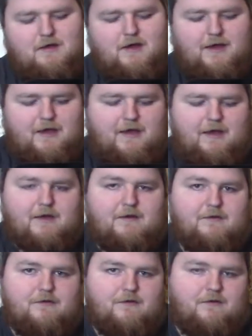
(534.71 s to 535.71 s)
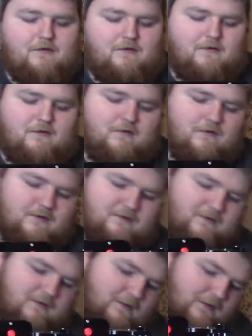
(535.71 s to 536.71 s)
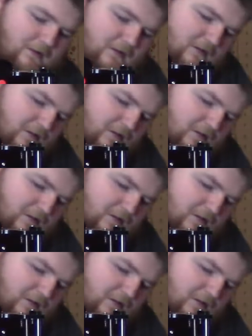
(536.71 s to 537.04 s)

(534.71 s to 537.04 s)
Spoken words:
and let's see.